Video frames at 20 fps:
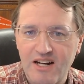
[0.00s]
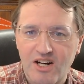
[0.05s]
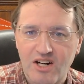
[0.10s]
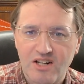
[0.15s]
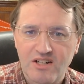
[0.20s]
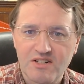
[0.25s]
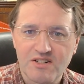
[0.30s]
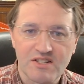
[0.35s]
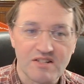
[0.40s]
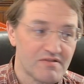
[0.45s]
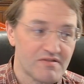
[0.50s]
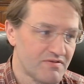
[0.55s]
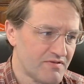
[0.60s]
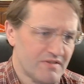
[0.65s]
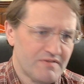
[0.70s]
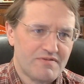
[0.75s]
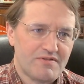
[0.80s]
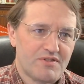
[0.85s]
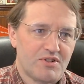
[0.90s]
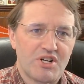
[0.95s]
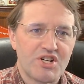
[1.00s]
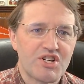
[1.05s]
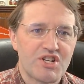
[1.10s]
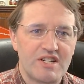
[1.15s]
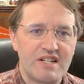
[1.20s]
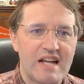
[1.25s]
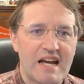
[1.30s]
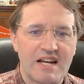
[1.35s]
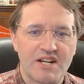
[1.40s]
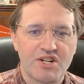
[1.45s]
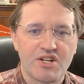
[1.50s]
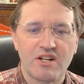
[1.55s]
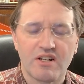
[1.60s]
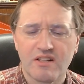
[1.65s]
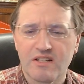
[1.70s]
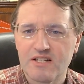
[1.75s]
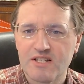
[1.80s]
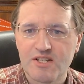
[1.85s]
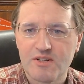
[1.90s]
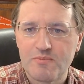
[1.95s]
errors of Christian
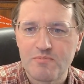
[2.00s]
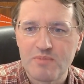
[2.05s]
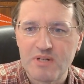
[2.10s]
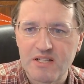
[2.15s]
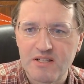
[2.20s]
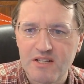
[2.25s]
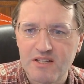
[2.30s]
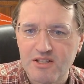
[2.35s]
nationalism